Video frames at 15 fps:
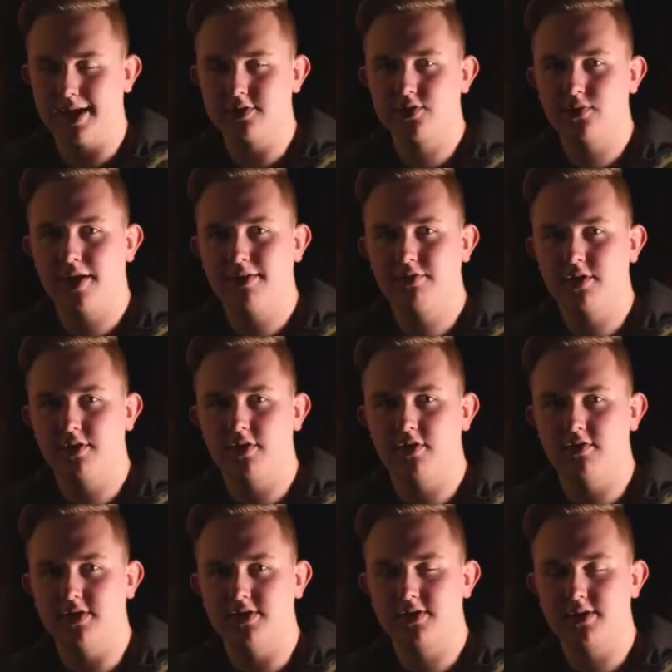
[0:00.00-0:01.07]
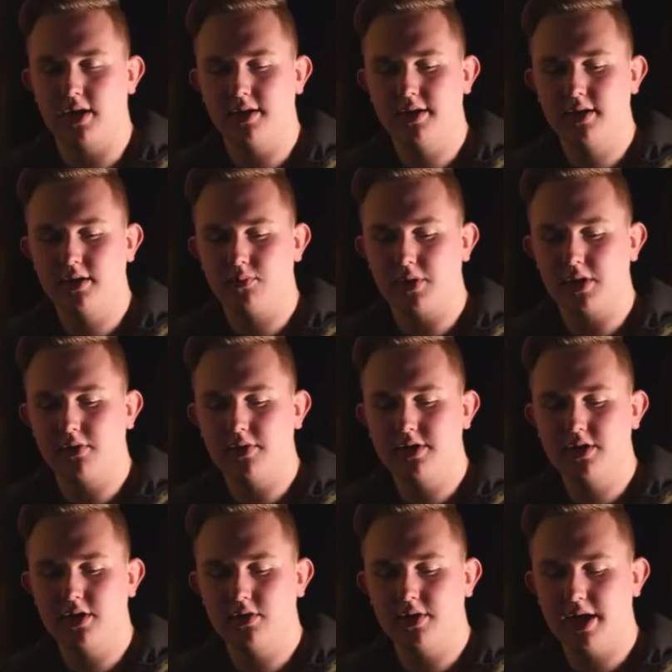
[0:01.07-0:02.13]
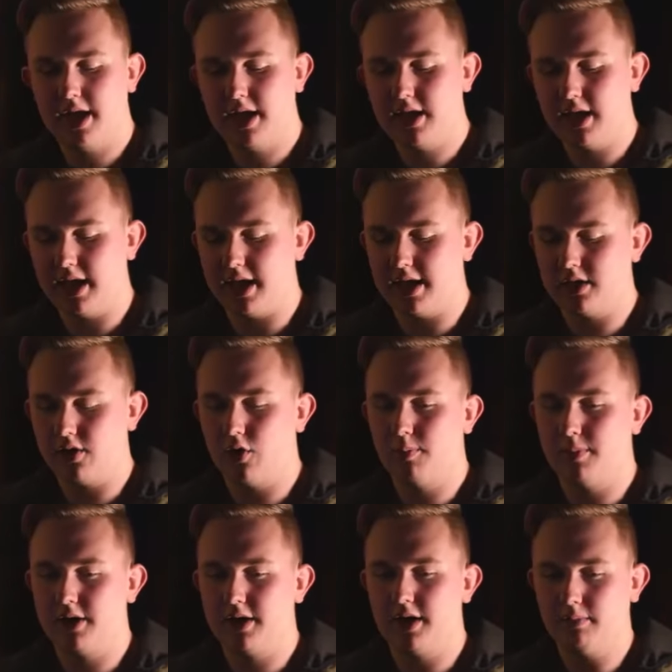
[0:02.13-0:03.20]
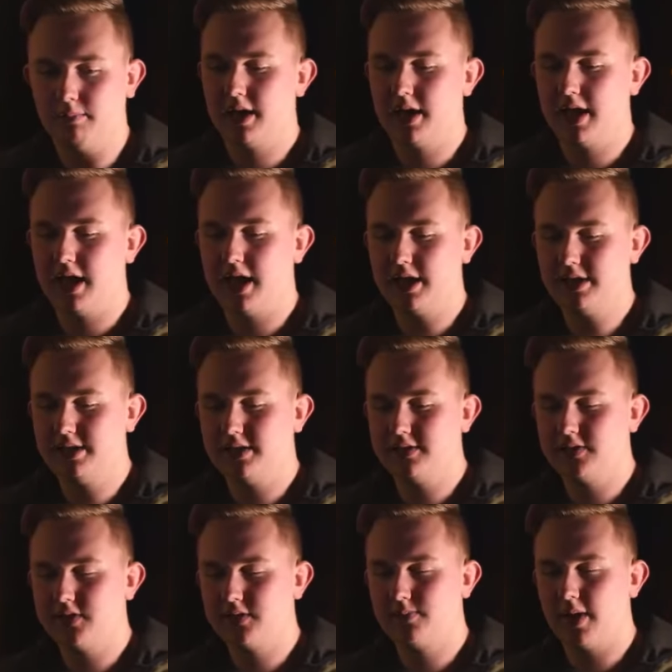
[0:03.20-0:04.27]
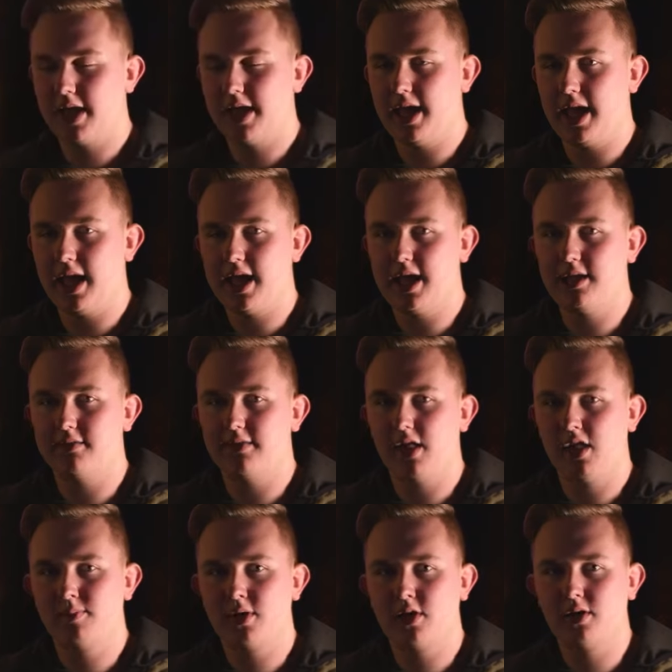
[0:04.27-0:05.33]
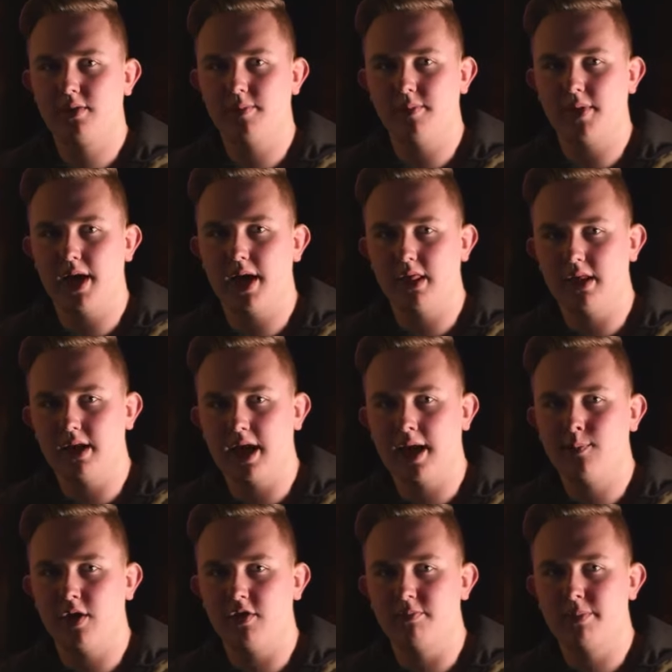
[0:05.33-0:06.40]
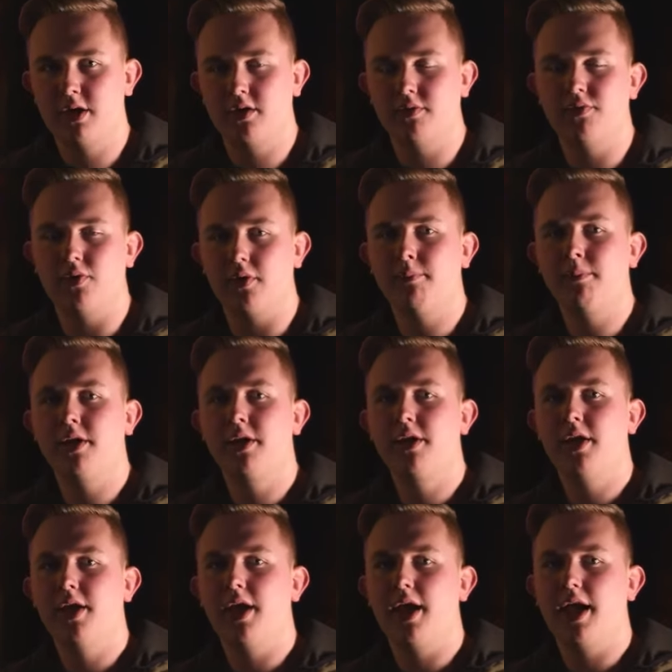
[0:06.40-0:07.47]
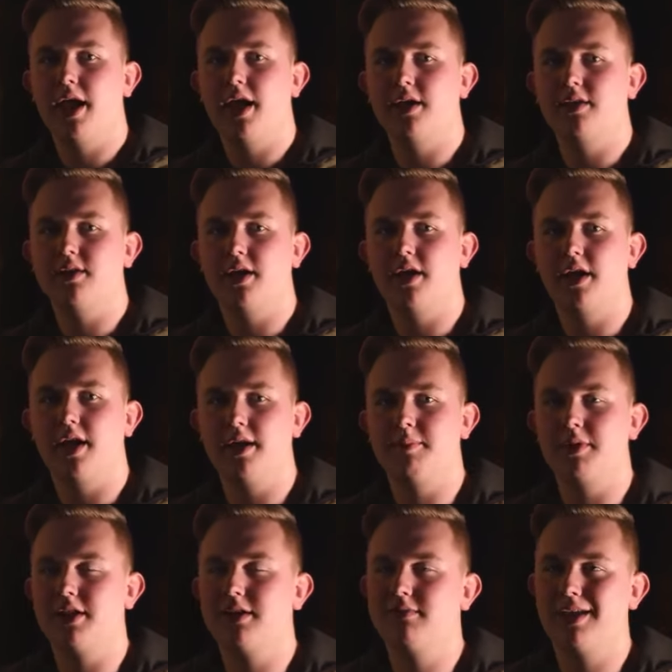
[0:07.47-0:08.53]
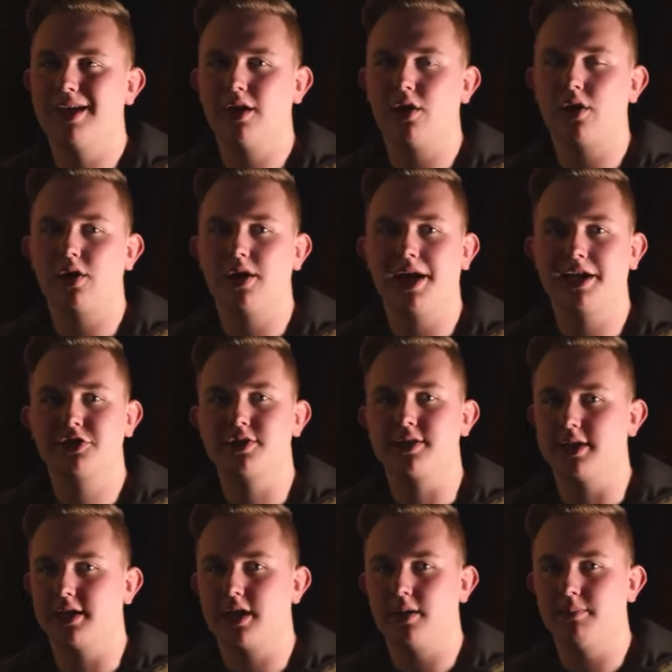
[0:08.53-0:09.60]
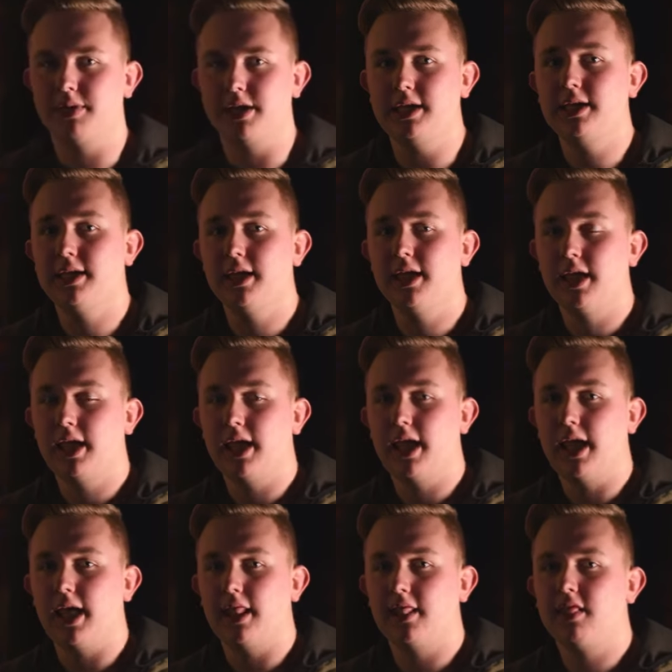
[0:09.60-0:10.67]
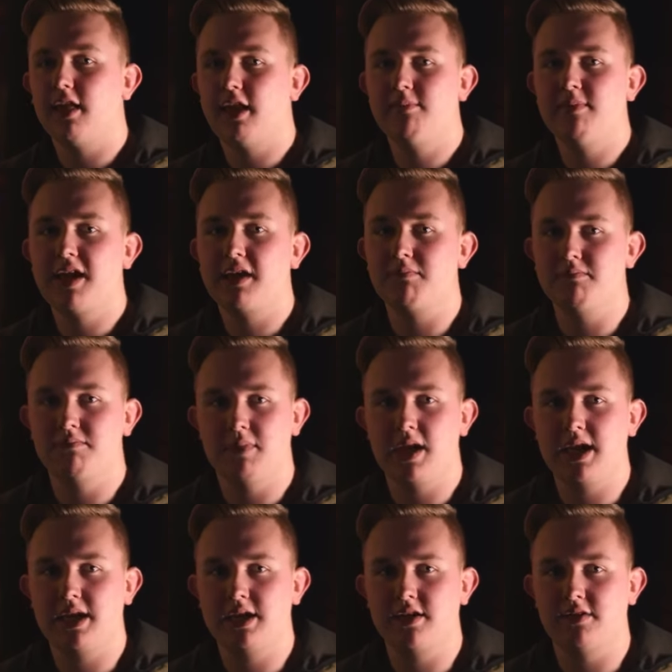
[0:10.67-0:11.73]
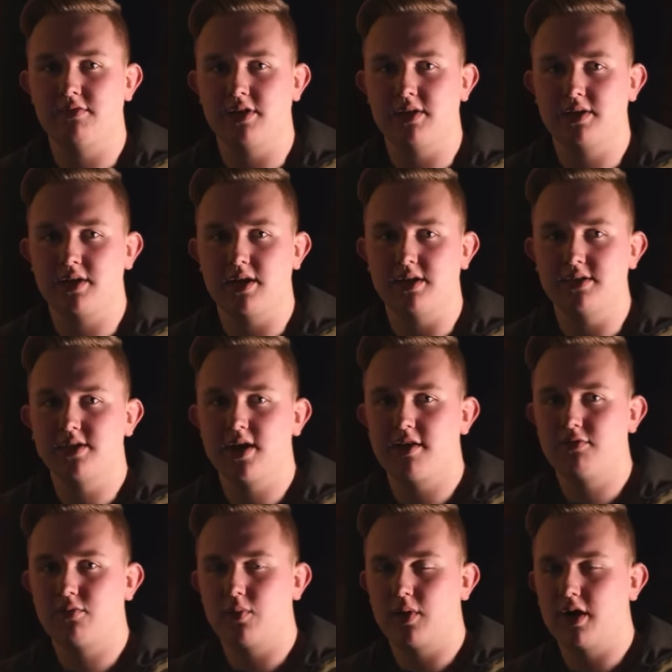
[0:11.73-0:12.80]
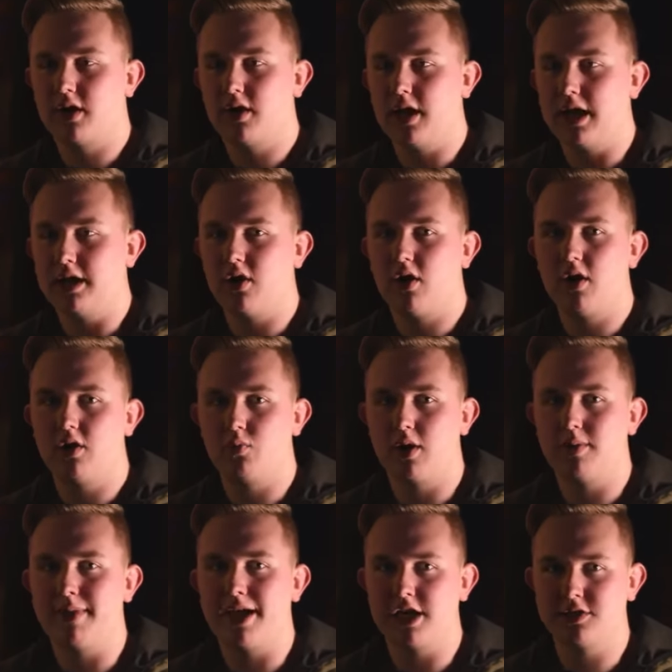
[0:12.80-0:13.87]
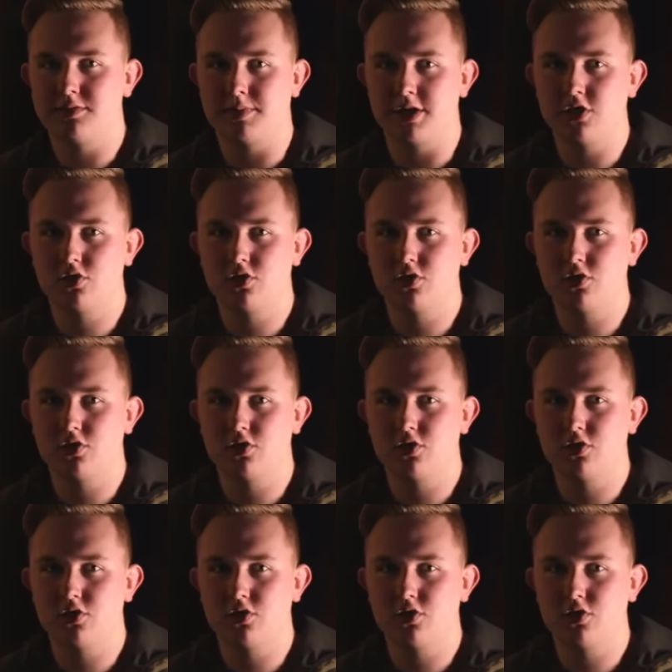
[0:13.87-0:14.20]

so after you've installed it, we're going to go ahead and open it up. And this is by a developer by the name of Piriform. And I believe they are actually a company, and they make many different software and hardware management